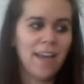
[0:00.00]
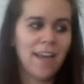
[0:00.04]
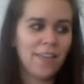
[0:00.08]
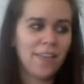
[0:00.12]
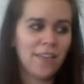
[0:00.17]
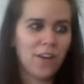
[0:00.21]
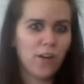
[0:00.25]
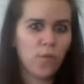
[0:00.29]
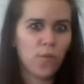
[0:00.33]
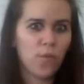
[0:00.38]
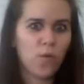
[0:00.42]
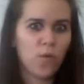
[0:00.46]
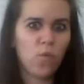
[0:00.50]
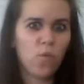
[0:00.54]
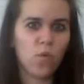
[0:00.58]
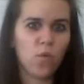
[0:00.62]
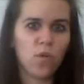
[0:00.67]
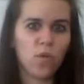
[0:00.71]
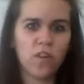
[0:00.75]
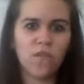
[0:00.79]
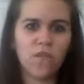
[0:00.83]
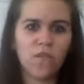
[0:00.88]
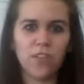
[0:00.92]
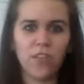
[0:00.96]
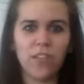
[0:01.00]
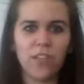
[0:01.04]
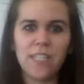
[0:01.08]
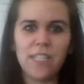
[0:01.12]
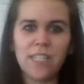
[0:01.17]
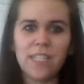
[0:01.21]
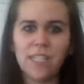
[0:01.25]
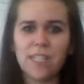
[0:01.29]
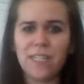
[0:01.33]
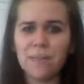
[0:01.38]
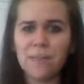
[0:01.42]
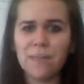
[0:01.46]
Their reward for
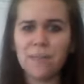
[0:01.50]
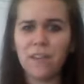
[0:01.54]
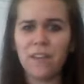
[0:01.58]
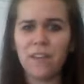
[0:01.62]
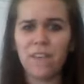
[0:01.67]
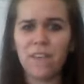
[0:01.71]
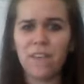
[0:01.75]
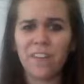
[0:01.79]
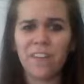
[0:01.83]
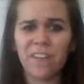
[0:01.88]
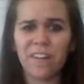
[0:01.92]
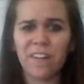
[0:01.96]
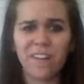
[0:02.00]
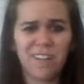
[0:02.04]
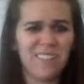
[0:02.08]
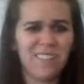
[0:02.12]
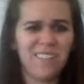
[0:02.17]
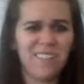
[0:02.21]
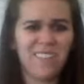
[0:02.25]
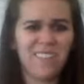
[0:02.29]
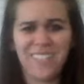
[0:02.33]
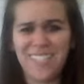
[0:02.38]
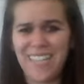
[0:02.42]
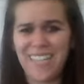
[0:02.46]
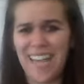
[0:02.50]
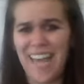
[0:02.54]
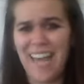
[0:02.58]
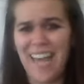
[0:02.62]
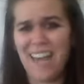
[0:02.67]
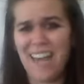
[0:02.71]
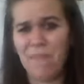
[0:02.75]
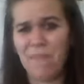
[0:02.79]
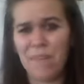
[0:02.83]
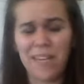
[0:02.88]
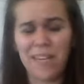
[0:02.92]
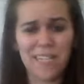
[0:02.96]
listening to me for
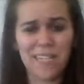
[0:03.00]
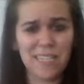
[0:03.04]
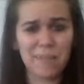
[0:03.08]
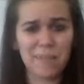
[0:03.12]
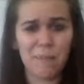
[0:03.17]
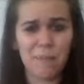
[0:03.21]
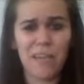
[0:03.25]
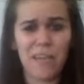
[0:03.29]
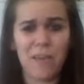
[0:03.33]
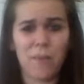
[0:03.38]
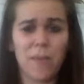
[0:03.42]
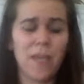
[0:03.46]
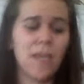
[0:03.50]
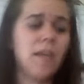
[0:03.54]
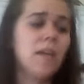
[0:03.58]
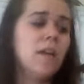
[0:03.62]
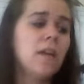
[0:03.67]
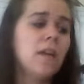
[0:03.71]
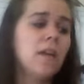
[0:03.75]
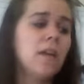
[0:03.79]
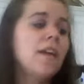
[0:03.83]
10 minutes maybe